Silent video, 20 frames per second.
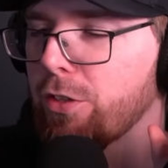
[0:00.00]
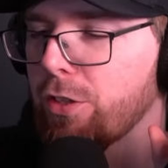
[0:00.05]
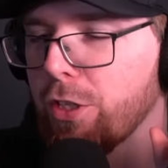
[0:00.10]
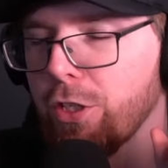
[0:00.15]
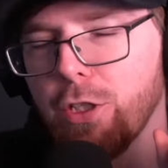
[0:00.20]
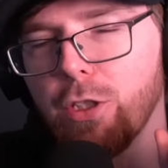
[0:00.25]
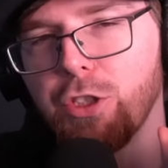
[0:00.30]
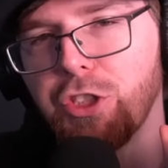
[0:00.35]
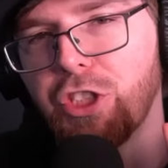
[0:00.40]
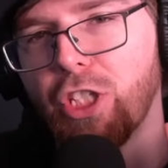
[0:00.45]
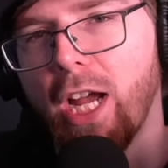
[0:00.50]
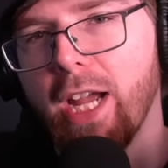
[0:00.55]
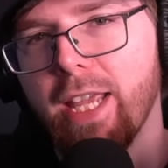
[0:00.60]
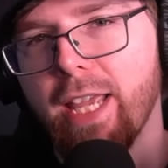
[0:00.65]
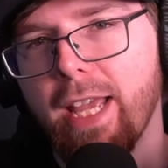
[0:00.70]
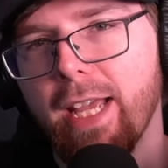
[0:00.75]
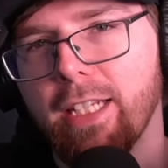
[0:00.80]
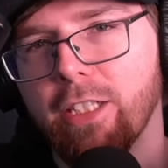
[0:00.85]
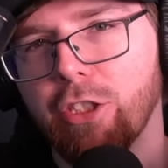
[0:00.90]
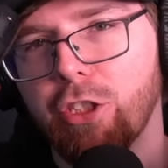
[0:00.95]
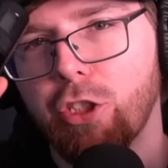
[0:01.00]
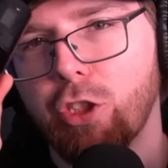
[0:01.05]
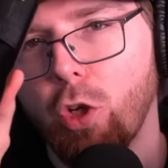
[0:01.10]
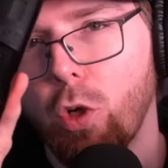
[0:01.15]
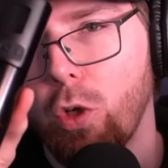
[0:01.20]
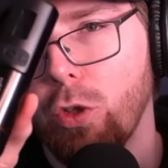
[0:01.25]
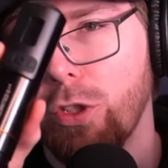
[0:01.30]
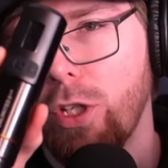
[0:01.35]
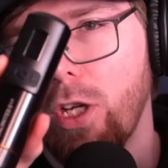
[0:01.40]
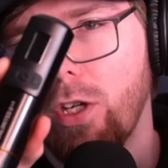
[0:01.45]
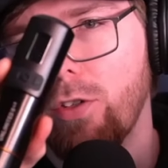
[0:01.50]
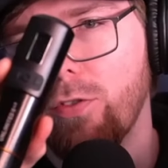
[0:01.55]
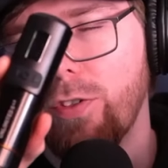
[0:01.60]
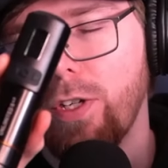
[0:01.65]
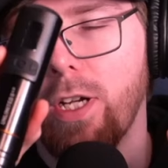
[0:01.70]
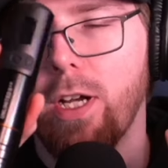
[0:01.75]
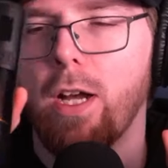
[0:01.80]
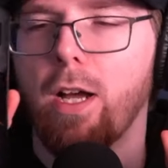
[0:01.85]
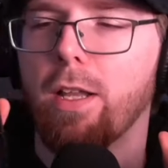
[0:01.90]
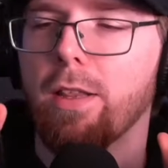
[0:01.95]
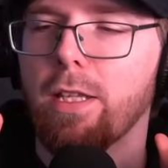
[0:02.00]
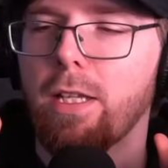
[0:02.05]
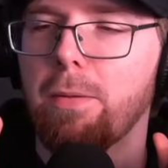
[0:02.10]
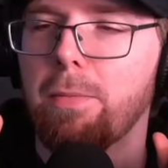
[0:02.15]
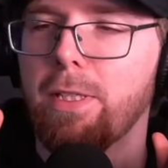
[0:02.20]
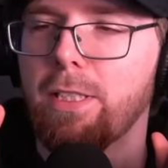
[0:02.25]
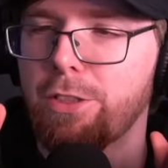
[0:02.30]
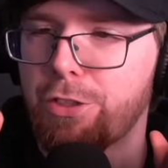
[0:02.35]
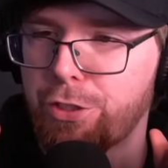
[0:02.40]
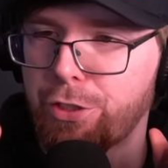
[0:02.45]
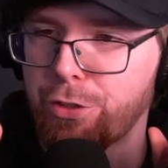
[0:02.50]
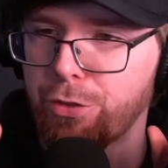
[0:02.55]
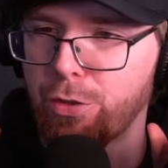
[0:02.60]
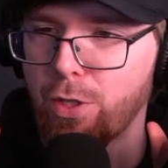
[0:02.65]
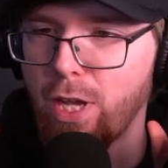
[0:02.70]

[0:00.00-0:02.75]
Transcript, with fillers: the new Cheyenne Sol Nova Unlimited two